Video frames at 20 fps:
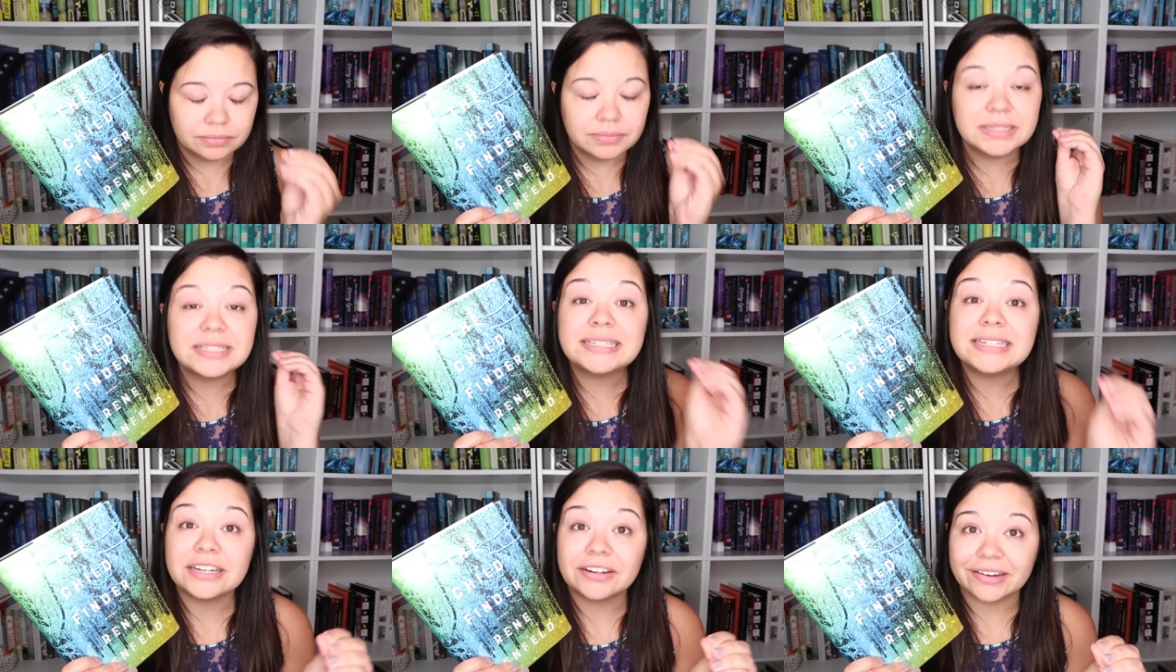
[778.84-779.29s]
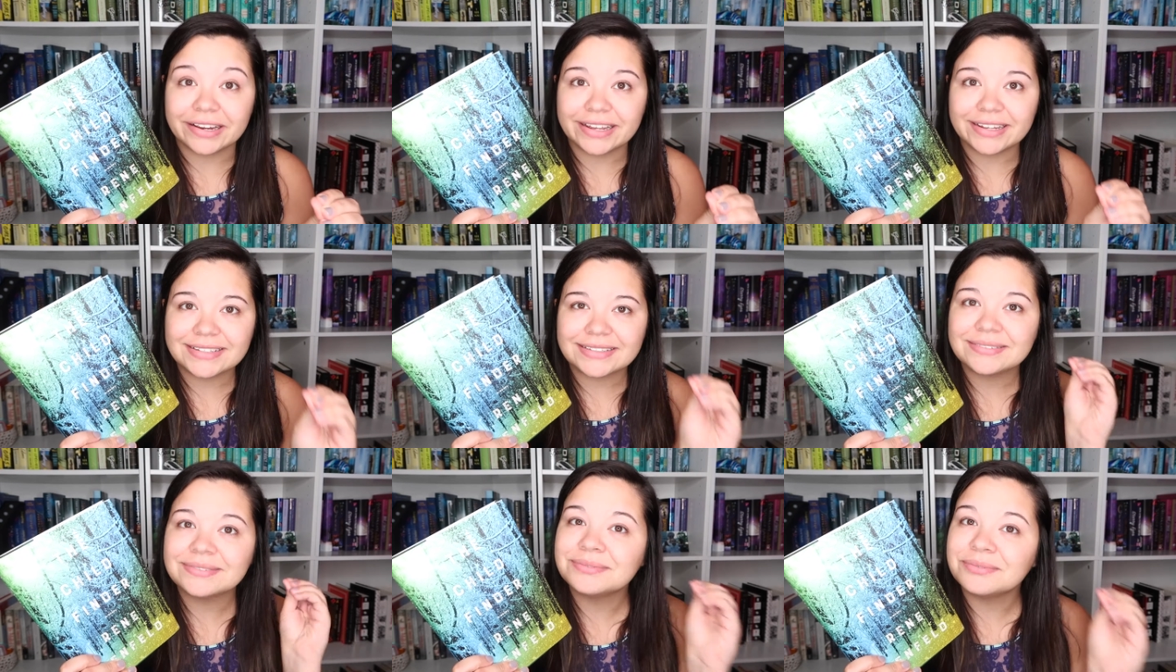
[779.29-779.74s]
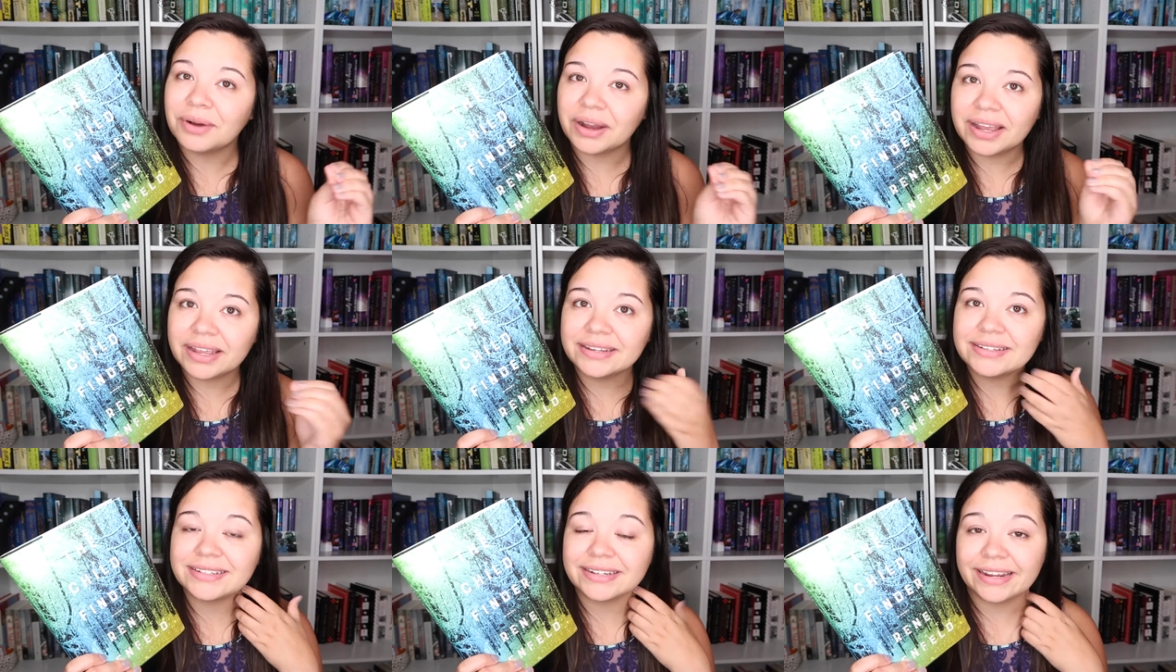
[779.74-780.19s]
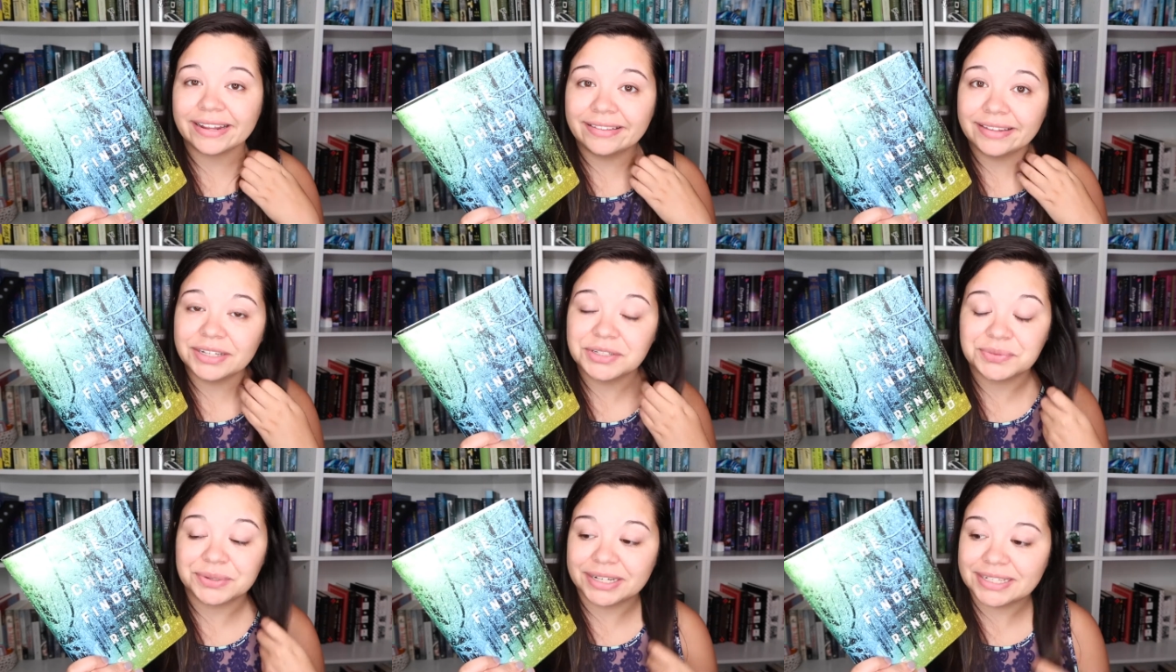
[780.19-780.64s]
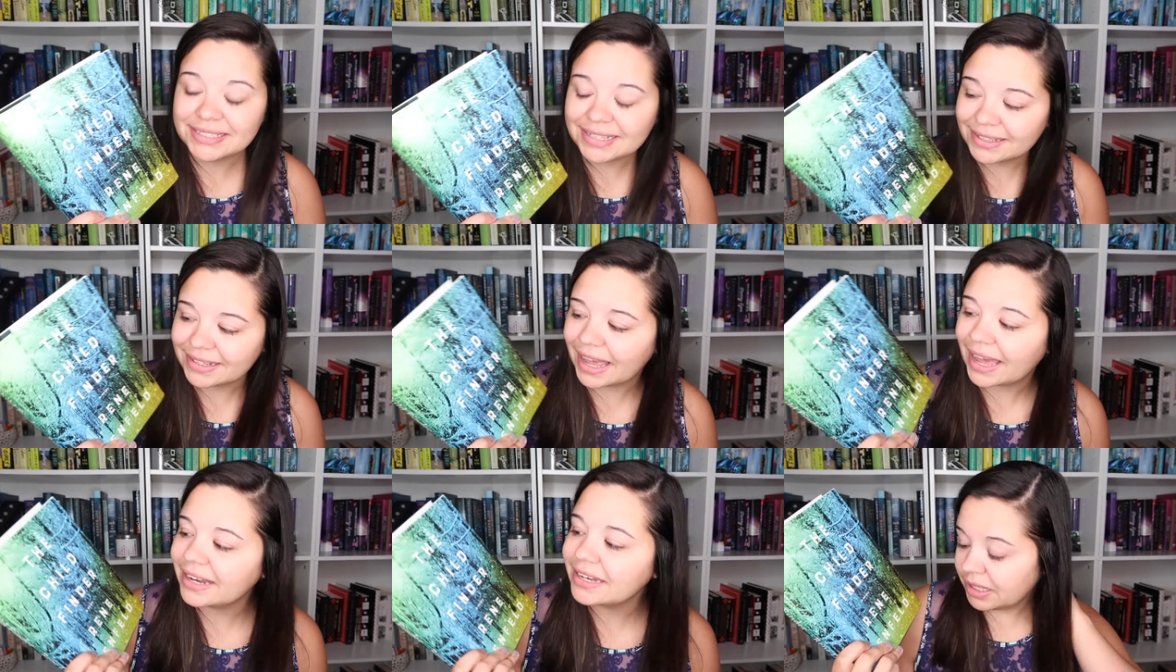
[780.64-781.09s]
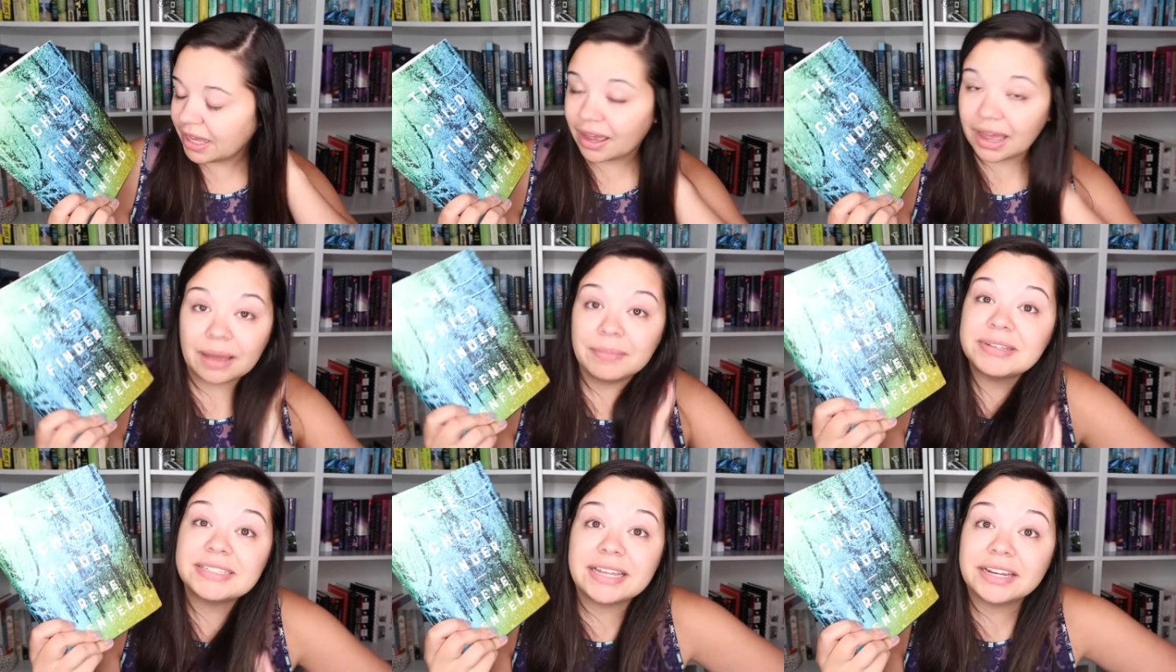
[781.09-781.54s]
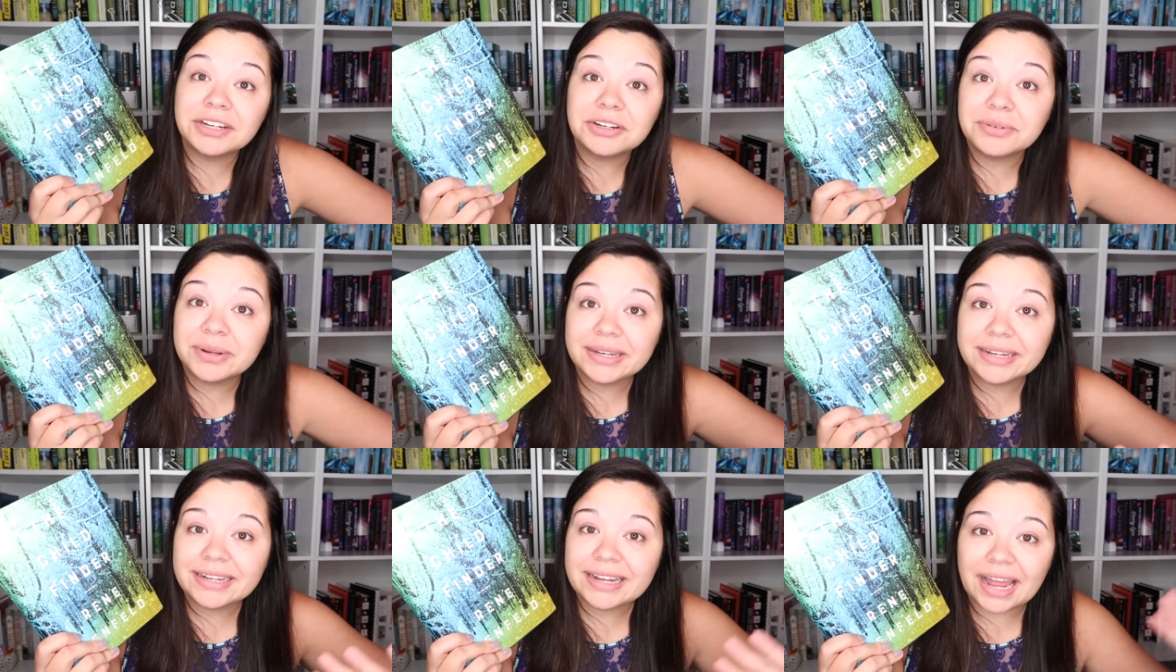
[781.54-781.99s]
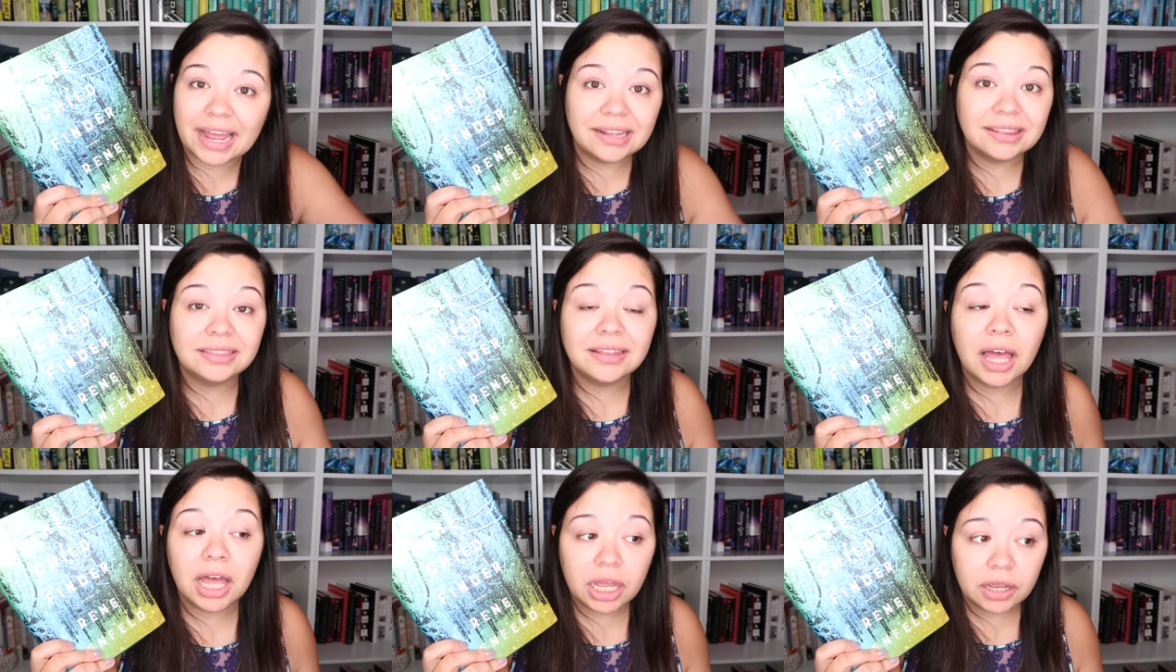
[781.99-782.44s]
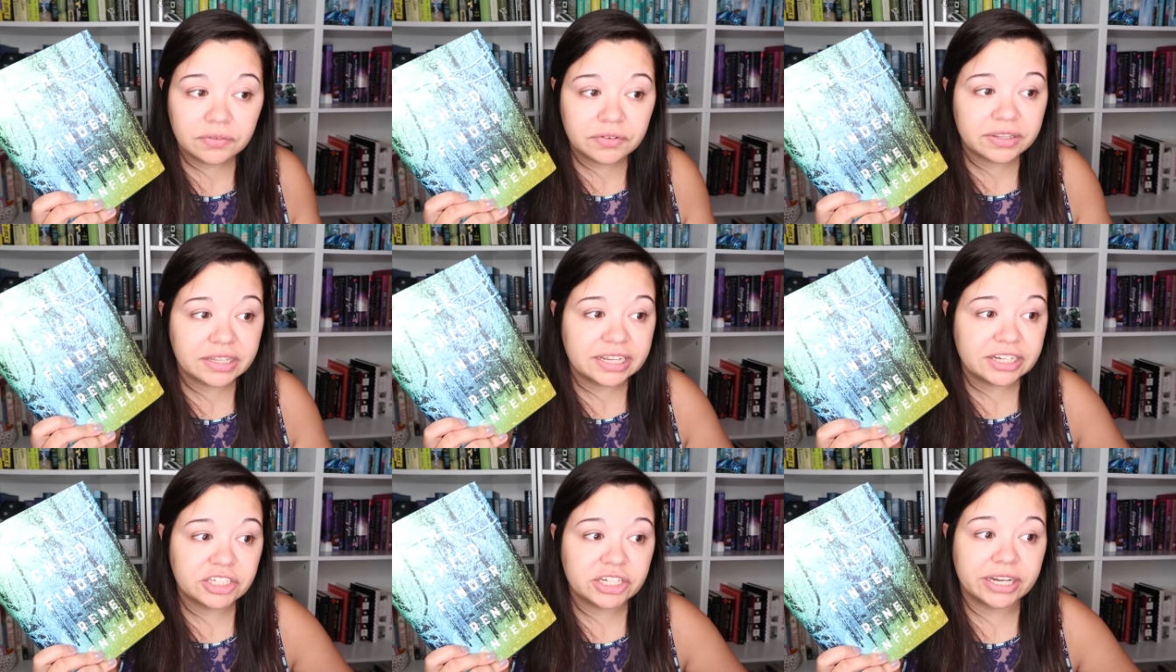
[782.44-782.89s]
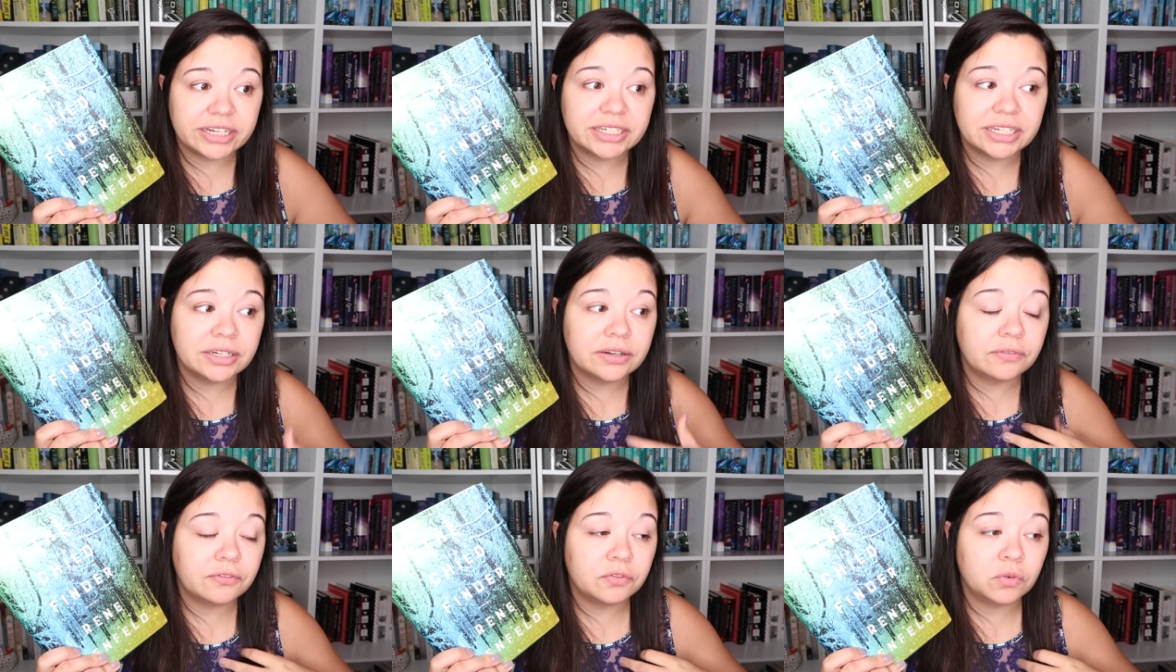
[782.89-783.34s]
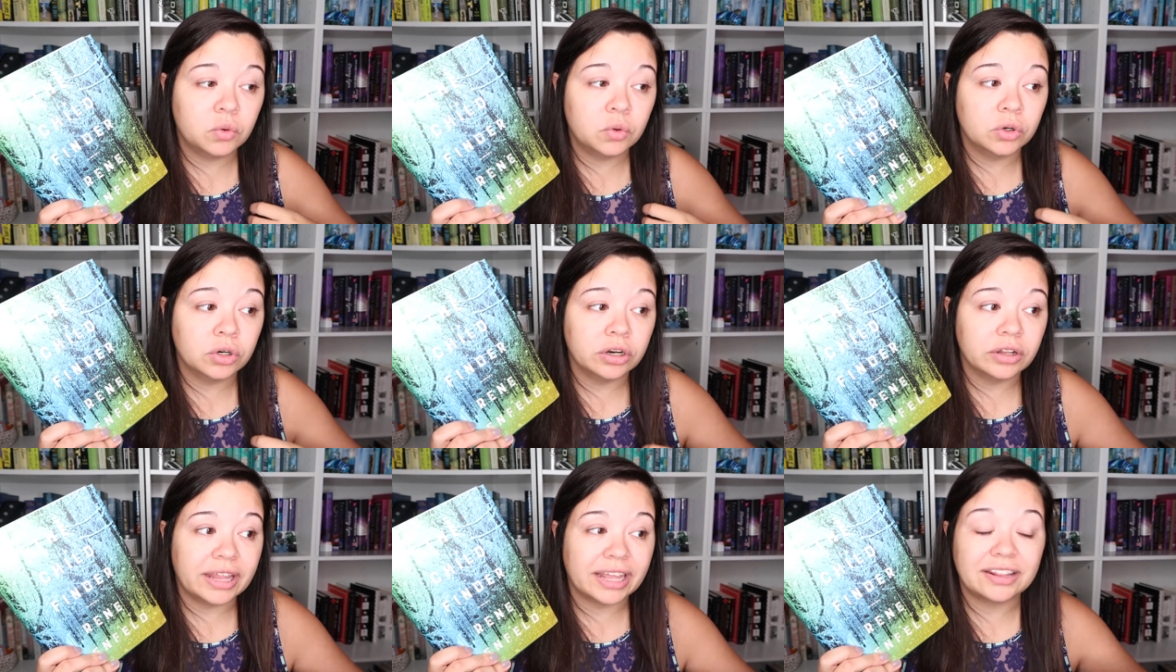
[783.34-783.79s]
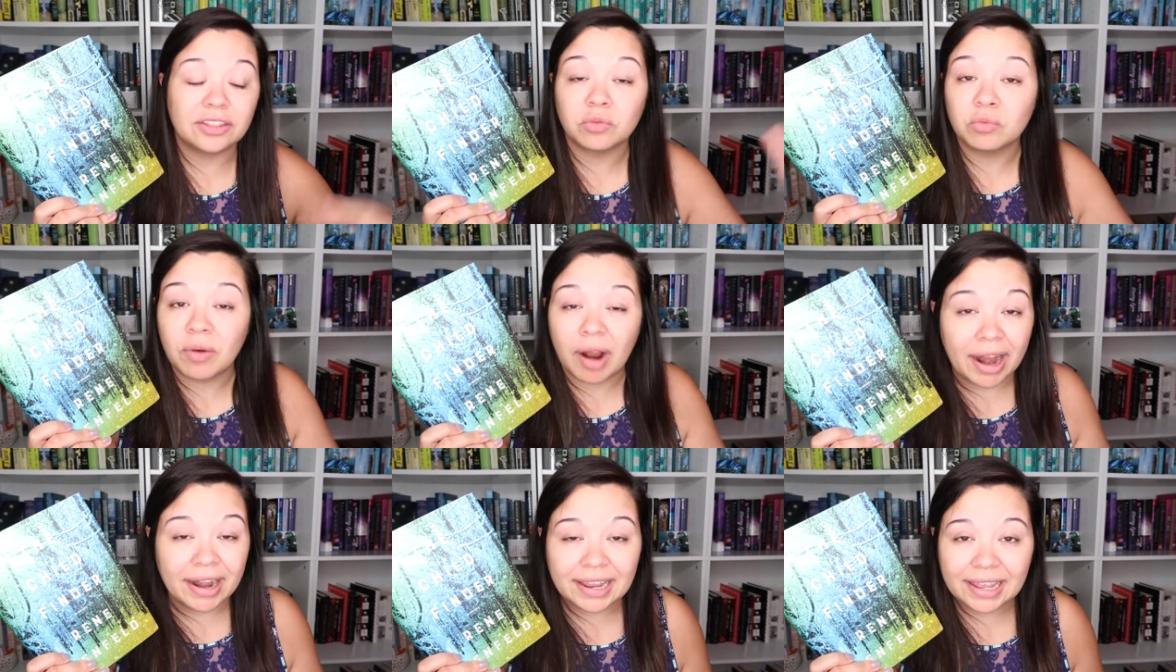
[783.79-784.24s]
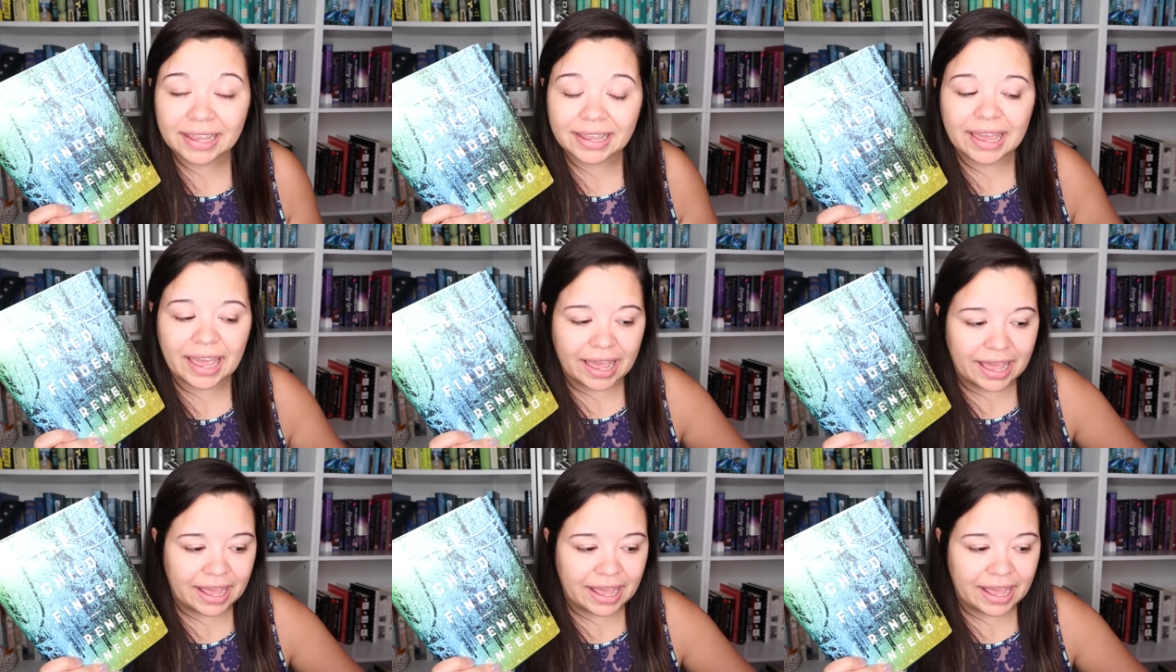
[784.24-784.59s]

mysterious. Why did I glitch when I said that? Yeah, I'm excited to read it. I loved The Enchanted for like the writing